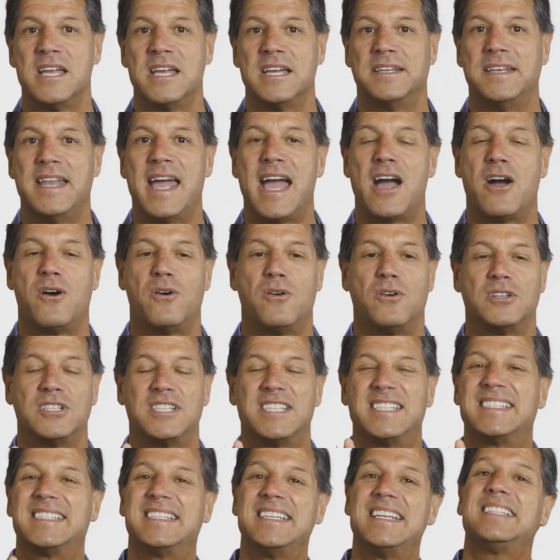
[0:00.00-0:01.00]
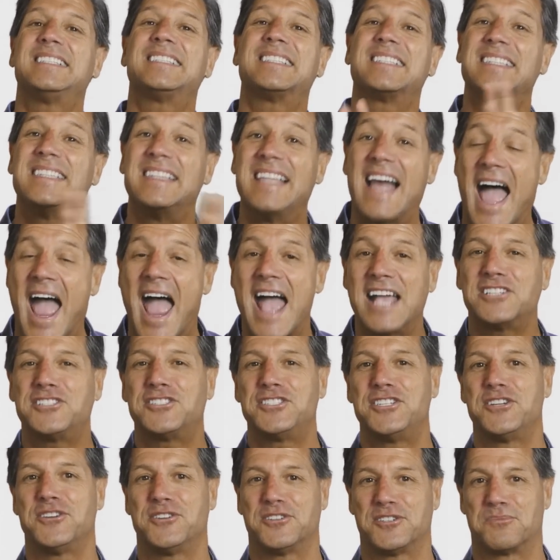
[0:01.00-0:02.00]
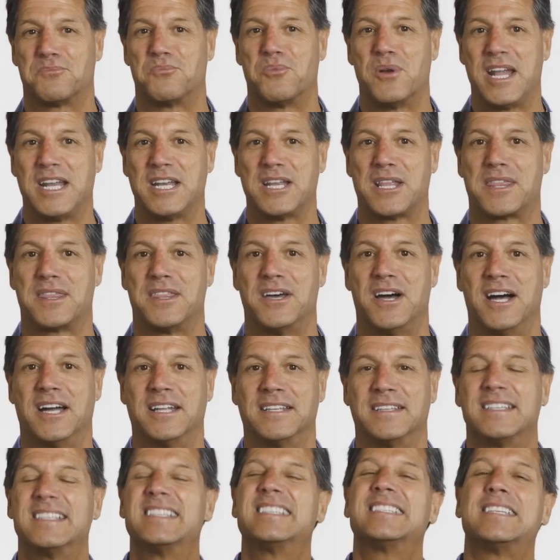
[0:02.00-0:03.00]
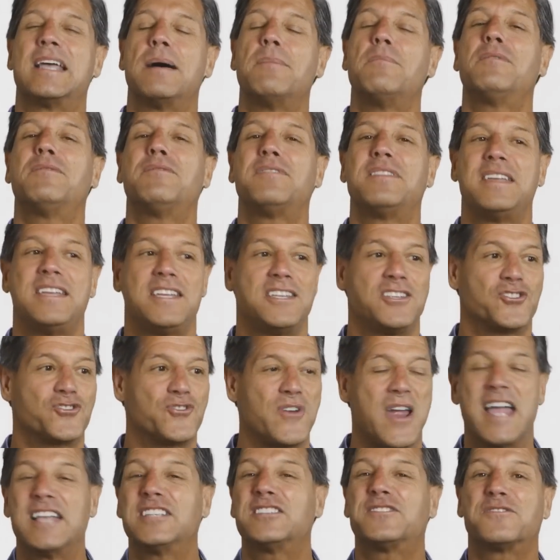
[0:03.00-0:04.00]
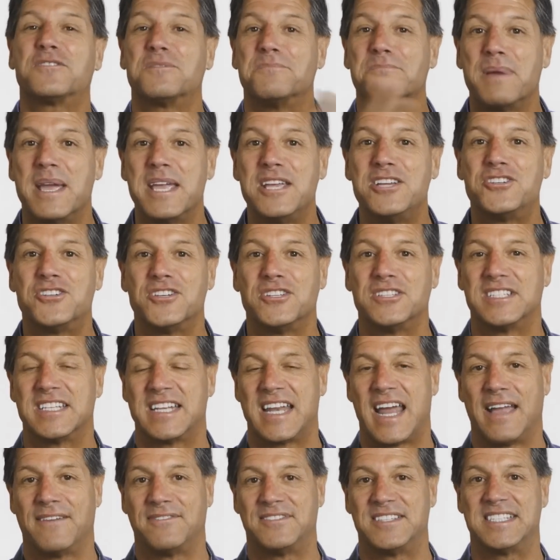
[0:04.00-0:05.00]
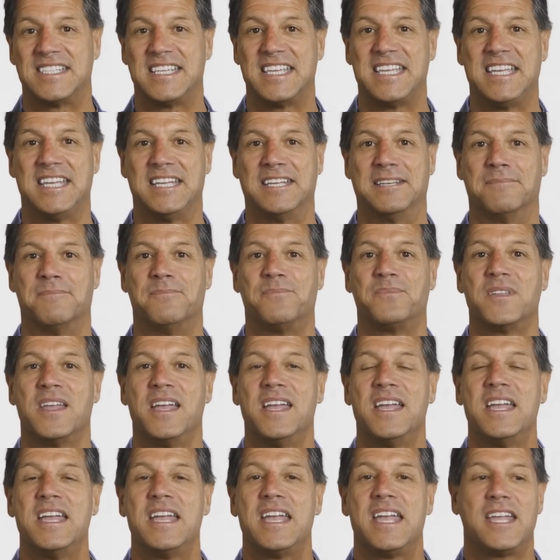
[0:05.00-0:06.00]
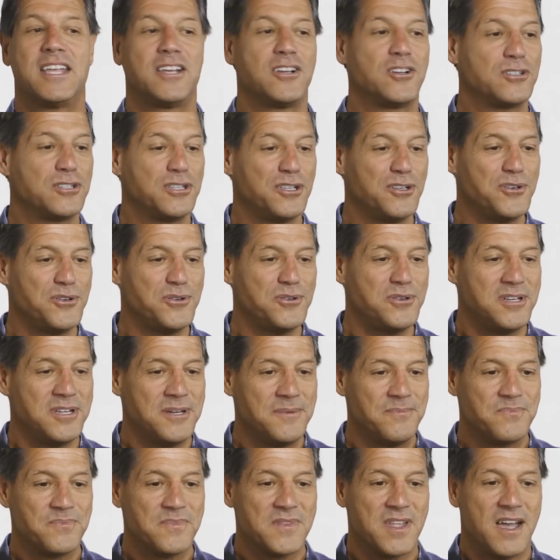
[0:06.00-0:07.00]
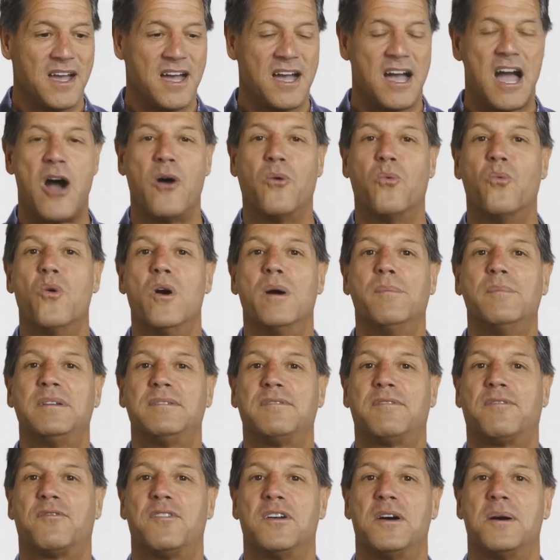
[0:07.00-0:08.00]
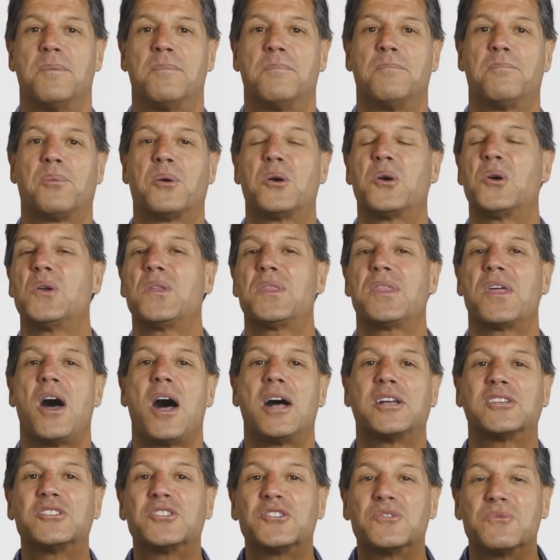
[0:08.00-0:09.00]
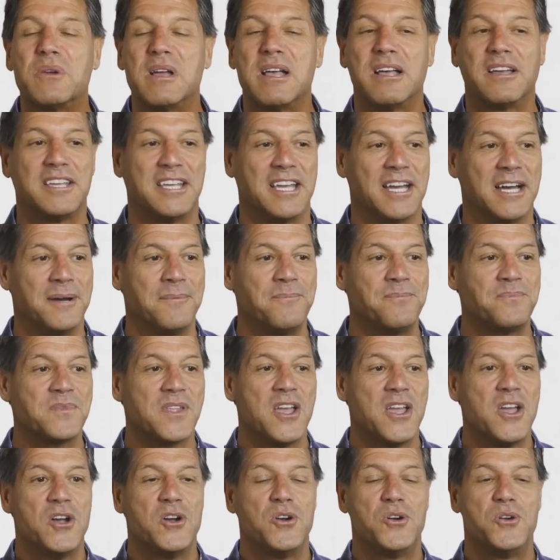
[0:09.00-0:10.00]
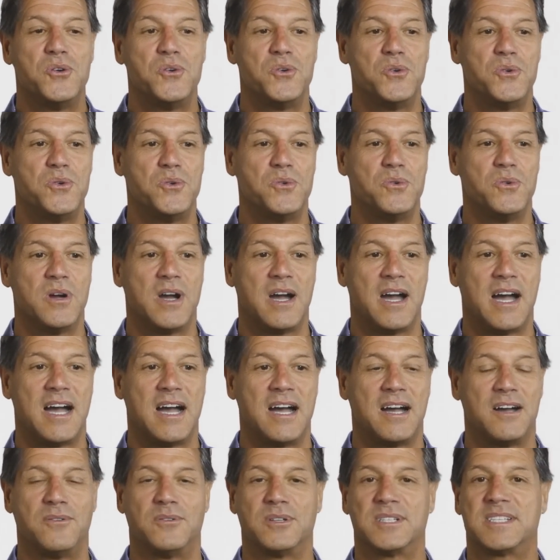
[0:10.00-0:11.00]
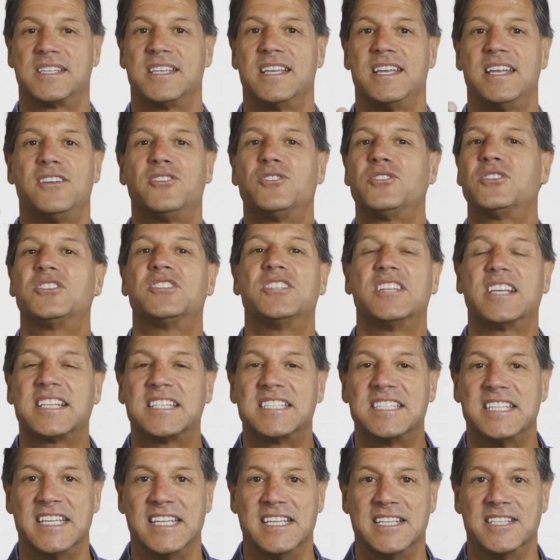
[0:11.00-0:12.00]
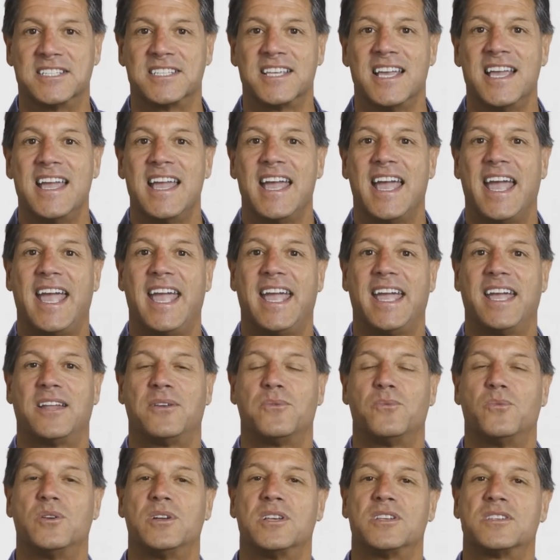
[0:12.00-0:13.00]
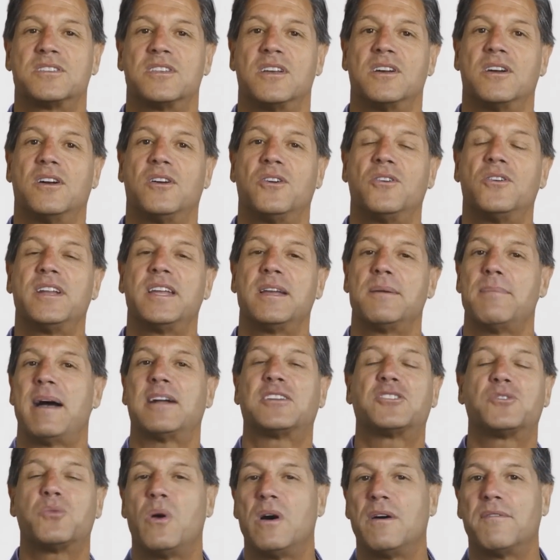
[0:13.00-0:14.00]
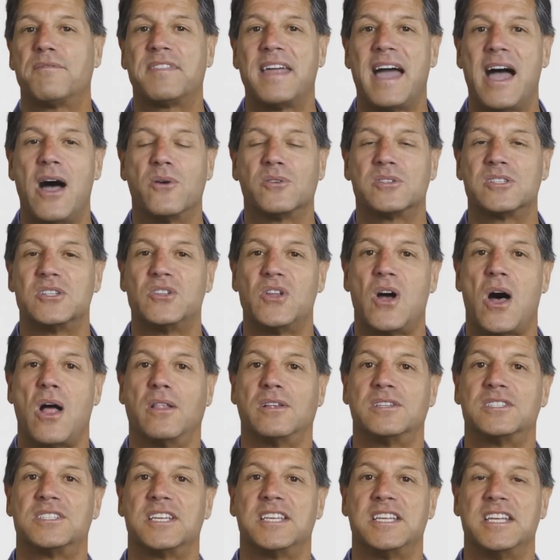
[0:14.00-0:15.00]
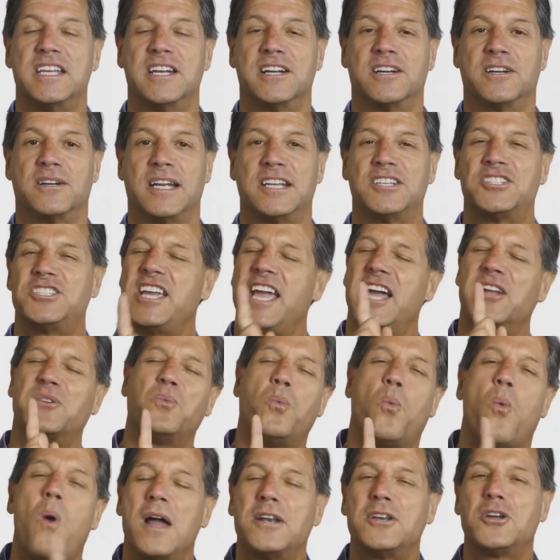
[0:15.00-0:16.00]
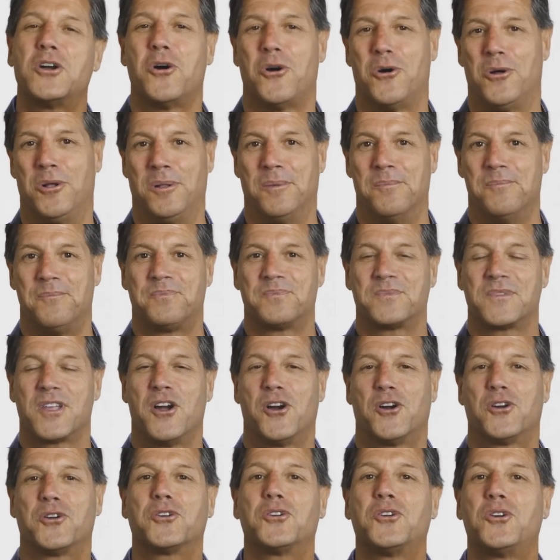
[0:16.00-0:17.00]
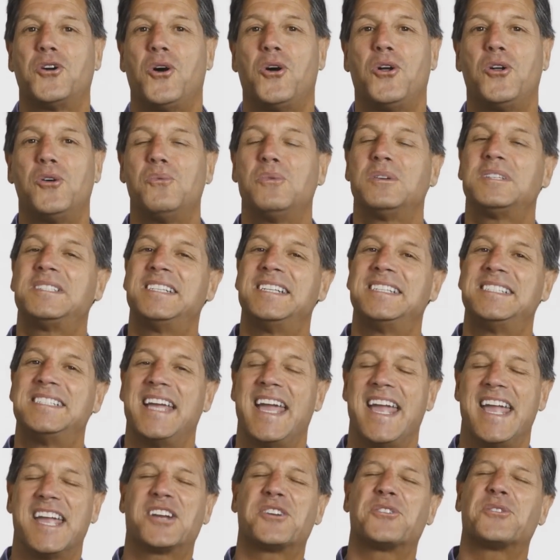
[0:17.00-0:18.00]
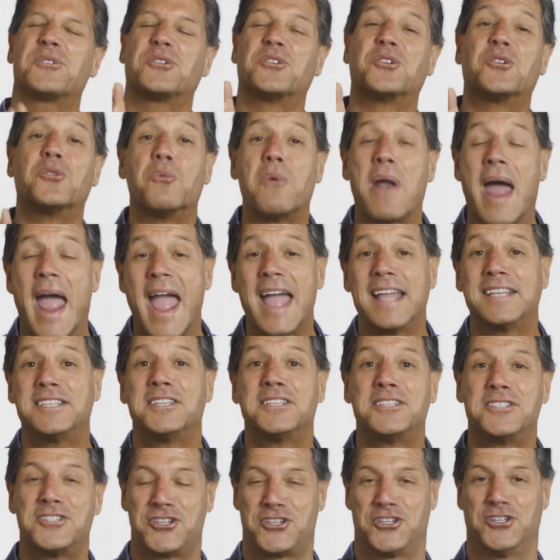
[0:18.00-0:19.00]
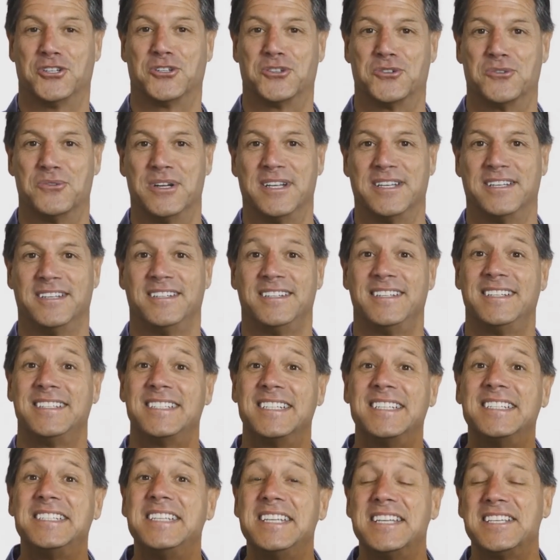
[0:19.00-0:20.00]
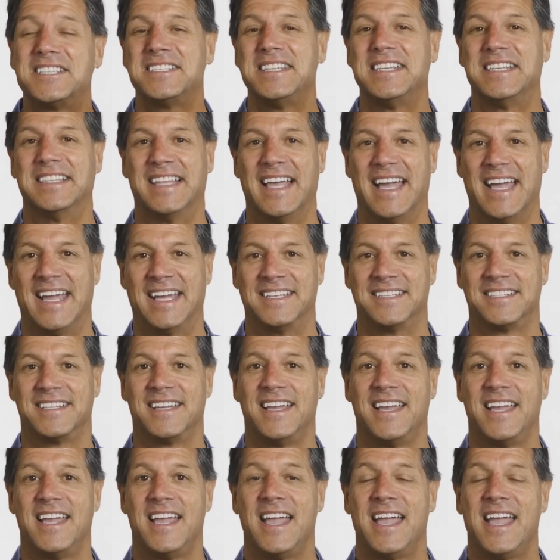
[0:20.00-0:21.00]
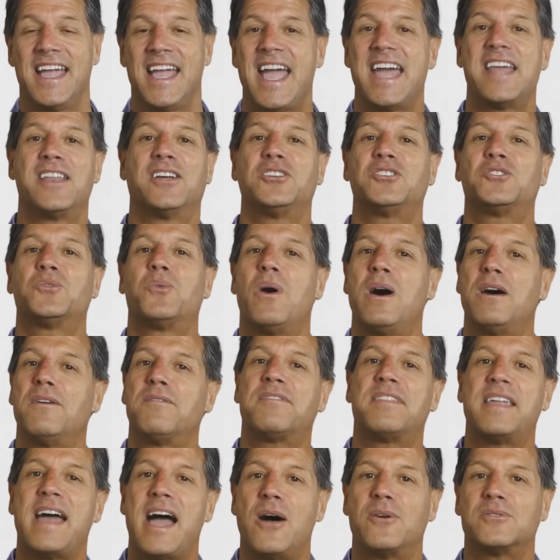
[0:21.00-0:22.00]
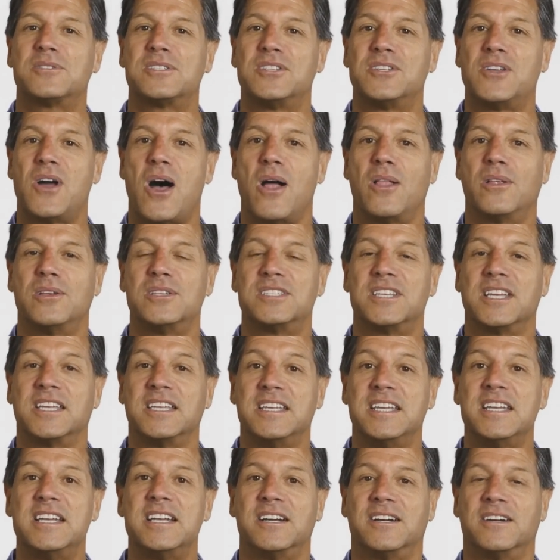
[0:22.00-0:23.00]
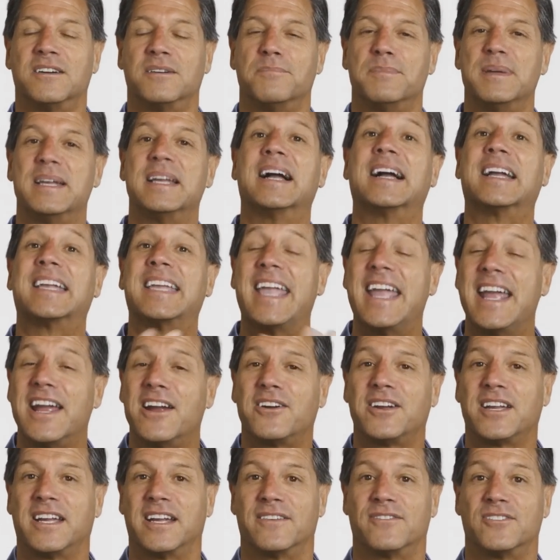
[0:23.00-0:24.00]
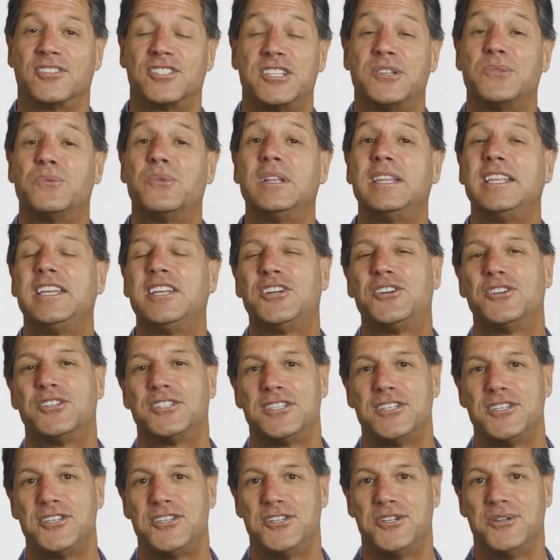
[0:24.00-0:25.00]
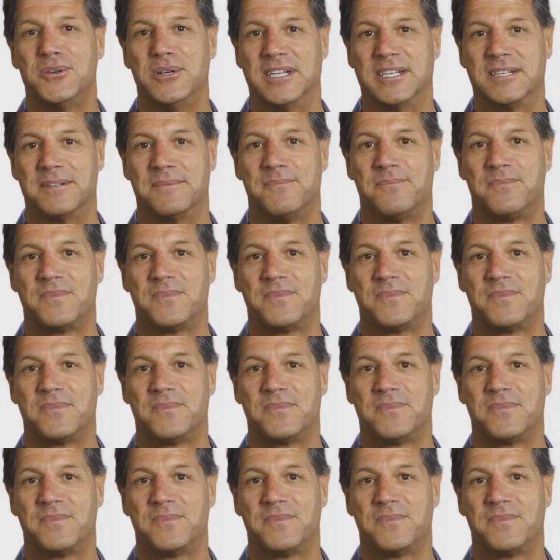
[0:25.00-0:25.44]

Now, since last year's Brain-A-Thon, some of the transformations that I've seen include a woman from Perth, Australia, who was in her 60s and was earning about $12,000 a year, and she had one goal. Her goal was to take her grandchildren to Disneyland. And on $12,000 a year, being a caregiver, she really couldn't do it.